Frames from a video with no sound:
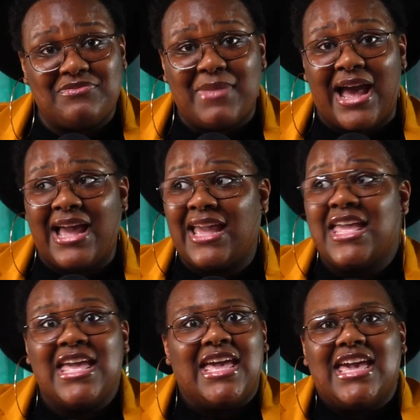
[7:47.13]
mind,
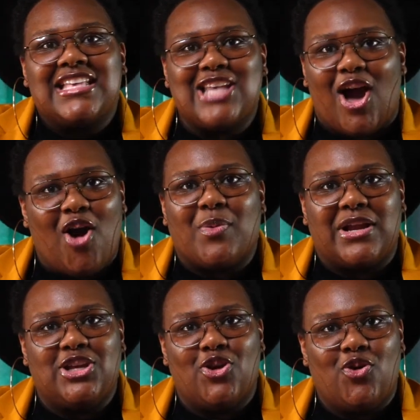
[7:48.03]
it's
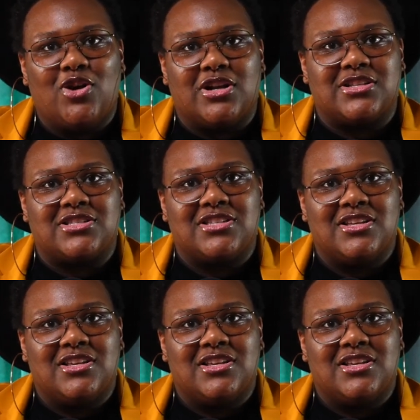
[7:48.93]
already yours.